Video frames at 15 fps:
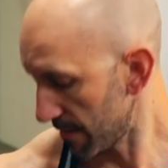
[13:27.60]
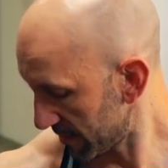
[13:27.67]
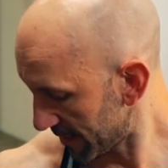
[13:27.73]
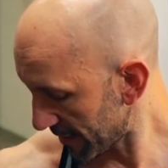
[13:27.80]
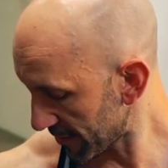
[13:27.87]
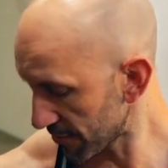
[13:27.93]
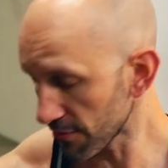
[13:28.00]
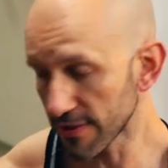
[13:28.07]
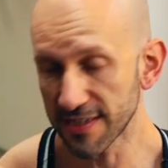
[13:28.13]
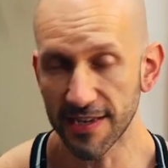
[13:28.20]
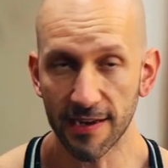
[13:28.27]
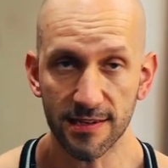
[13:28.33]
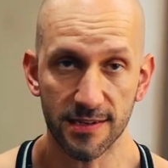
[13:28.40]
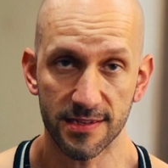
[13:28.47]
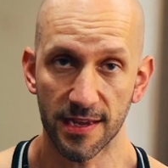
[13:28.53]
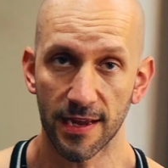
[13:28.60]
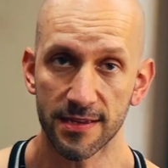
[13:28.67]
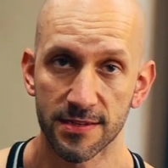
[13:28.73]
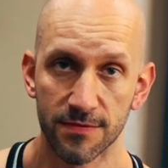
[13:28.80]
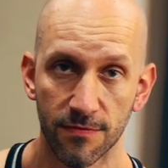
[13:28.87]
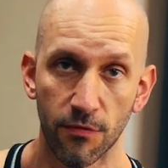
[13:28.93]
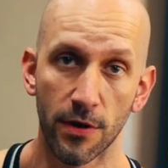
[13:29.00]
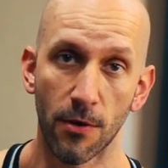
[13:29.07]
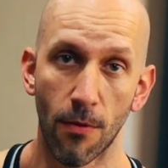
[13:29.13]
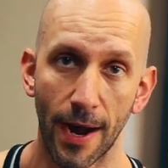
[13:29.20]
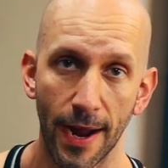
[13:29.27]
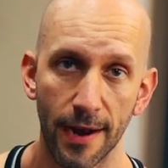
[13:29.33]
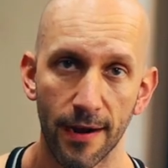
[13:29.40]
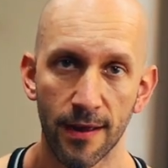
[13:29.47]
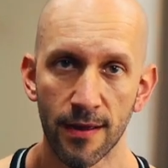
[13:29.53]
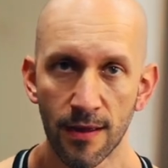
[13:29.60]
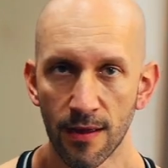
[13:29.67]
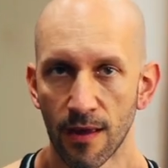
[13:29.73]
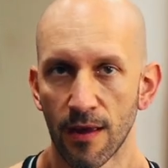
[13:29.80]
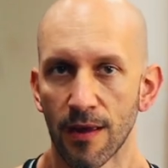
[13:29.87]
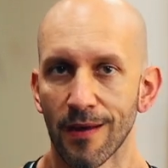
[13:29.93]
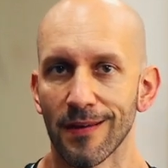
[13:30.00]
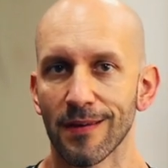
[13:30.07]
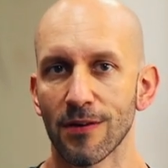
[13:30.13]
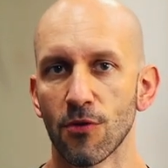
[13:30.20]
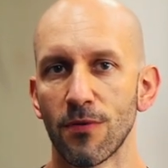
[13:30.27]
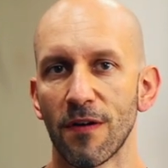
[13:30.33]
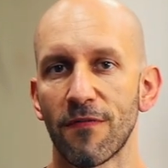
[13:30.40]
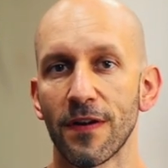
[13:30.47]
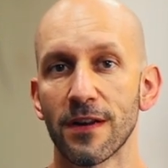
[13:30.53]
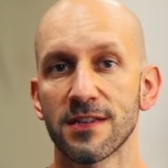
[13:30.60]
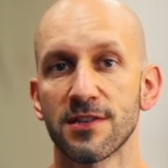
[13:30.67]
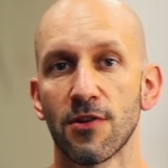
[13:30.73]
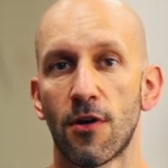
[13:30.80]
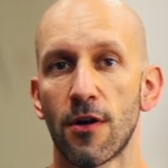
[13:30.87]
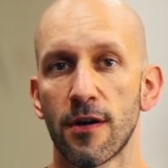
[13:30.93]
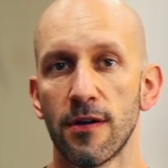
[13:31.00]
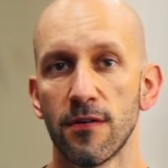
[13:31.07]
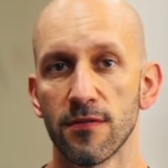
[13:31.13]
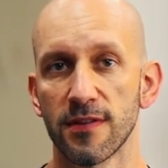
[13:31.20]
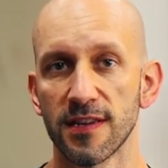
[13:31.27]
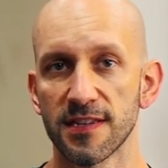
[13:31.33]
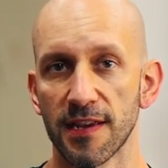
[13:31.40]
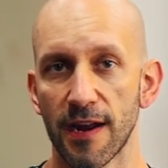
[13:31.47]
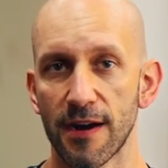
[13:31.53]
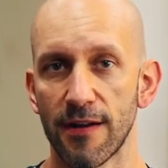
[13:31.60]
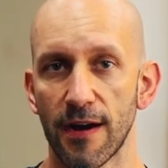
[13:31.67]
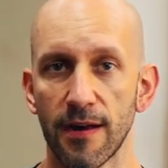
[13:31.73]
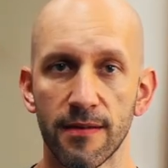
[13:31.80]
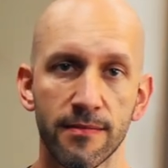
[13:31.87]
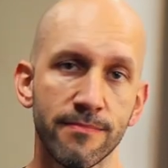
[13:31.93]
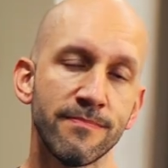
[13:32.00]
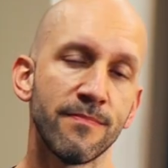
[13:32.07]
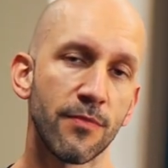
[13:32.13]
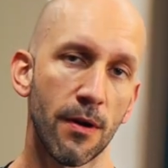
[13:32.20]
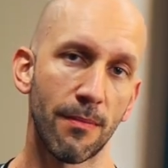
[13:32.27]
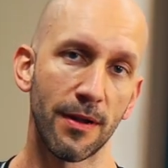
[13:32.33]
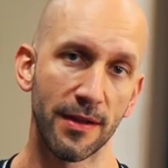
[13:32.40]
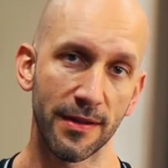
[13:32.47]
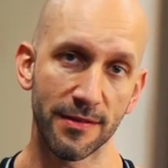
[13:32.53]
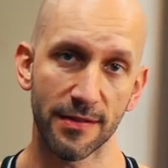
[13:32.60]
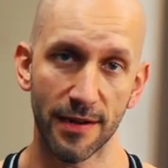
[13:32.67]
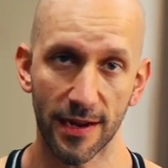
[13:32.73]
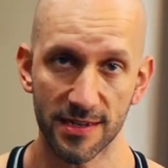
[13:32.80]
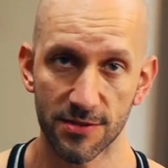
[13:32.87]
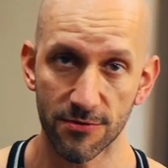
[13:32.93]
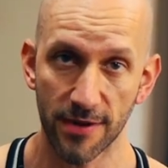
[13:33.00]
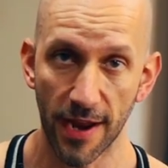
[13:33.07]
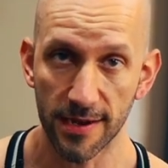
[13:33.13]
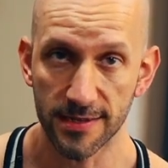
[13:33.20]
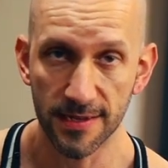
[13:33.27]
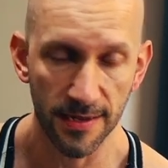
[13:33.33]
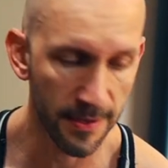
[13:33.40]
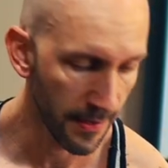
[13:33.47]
didn't do this exercise for a while, you will feel sore on this area probably in the next 2 days.